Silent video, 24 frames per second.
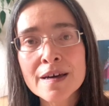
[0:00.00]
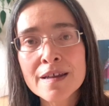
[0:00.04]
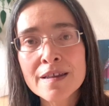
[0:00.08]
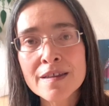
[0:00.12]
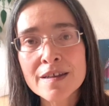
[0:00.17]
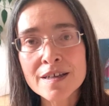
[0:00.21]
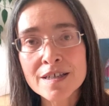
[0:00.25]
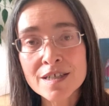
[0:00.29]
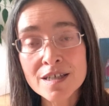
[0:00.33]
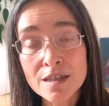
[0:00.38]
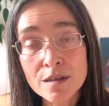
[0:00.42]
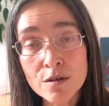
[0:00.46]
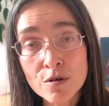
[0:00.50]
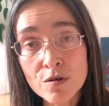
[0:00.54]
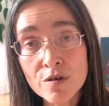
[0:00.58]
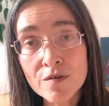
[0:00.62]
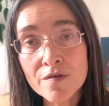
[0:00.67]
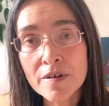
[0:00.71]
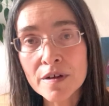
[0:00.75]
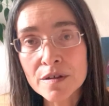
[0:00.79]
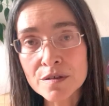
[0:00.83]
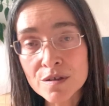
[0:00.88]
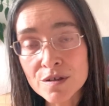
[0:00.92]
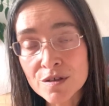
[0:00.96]
There's a lot of
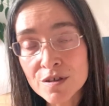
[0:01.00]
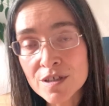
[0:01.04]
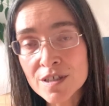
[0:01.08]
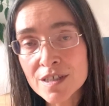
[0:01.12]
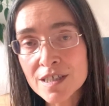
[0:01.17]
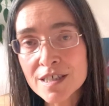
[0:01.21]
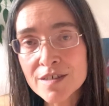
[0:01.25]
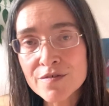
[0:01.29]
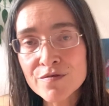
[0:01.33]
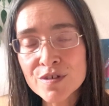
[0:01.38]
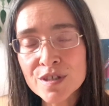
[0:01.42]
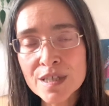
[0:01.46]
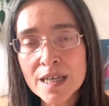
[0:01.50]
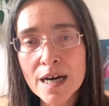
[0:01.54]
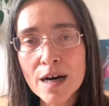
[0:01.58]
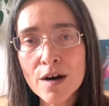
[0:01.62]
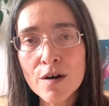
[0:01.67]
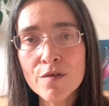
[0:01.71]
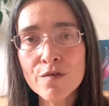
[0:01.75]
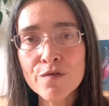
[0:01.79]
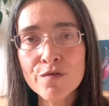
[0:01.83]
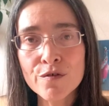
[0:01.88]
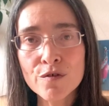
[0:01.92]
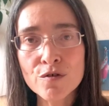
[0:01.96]
alternatives
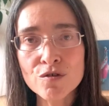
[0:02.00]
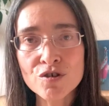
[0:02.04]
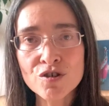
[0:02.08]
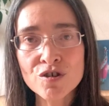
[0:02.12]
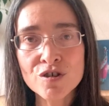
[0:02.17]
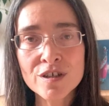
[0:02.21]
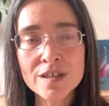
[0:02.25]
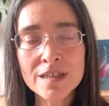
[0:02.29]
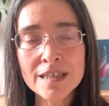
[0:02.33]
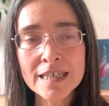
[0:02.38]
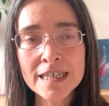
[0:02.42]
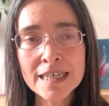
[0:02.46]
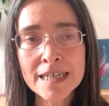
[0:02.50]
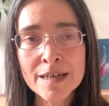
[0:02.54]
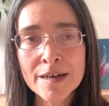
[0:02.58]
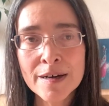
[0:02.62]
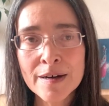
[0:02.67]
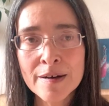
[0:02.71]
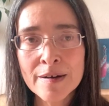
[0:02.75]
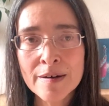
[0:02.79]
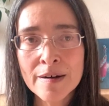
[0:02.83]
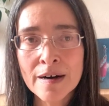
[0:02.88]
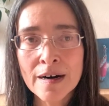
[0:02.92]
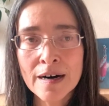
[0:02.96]
now, fortunately.
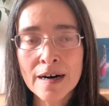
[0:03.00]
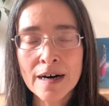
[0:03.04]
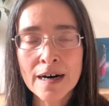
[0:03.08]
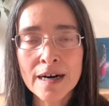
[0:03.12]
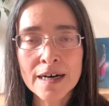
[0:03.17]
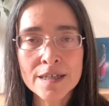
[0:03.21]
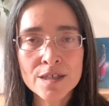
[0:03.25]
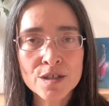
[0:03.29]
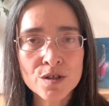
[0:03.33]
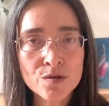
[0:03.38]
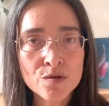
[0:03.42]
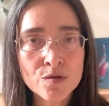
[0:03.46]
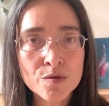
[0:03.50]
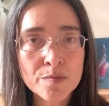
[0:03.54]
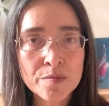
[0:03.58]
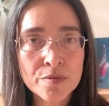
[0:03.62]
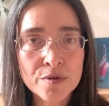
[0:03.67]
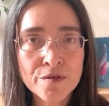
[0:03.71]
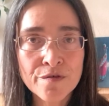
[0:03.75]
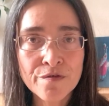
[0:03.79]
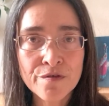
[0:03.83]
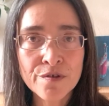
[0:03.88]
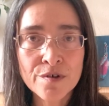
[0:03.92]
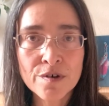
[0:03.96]
I do
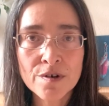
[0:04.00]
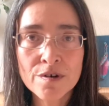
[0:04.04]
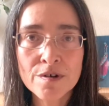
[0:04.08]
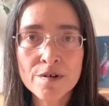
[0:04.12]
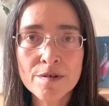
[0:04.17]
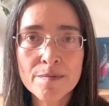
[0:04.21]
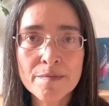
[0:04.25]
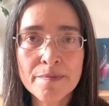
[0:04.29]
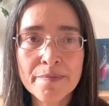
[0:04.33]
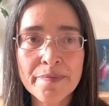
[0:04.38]
prefer